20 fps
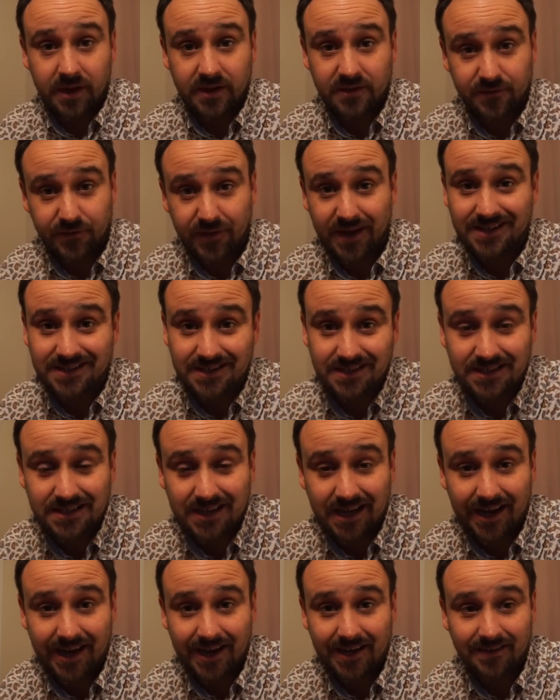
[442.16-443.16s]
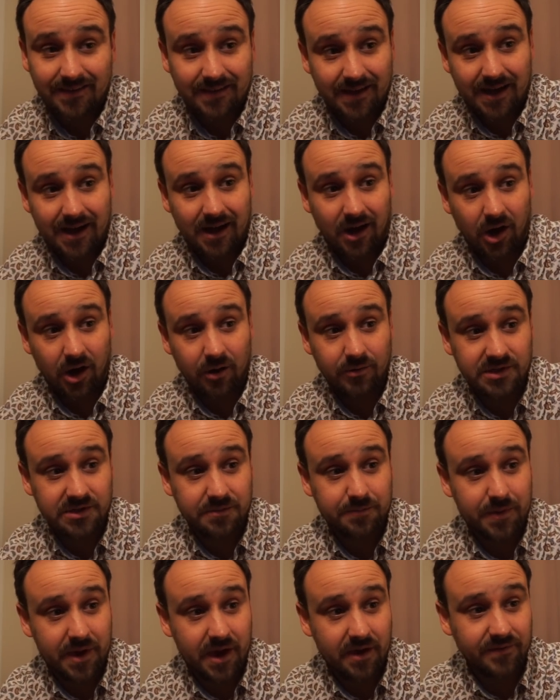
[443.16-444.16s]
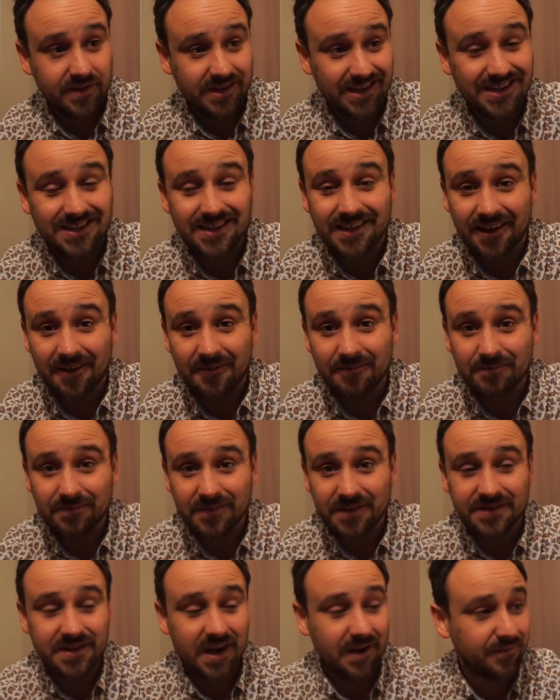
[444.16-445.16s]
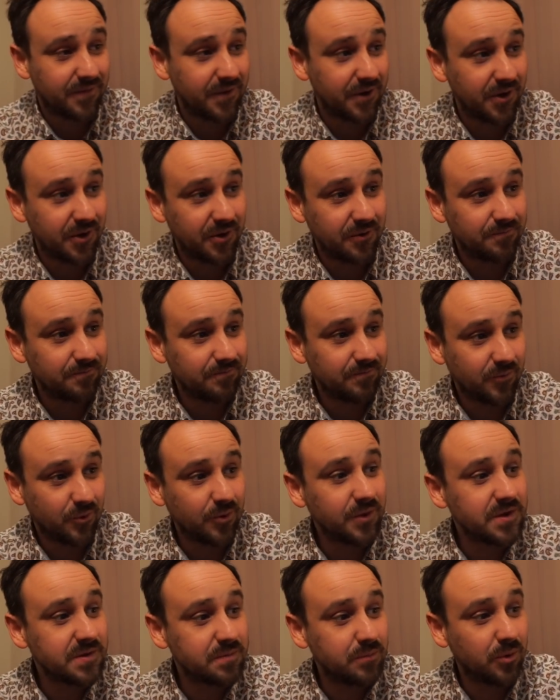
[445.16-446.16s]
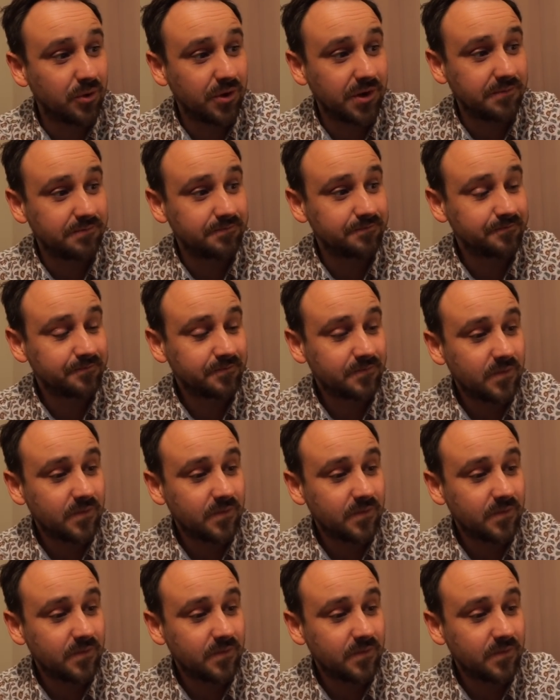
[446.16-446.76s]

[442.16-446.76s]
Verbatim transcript: It's fair to say that I was a bit of an idiot this afternoon or this morning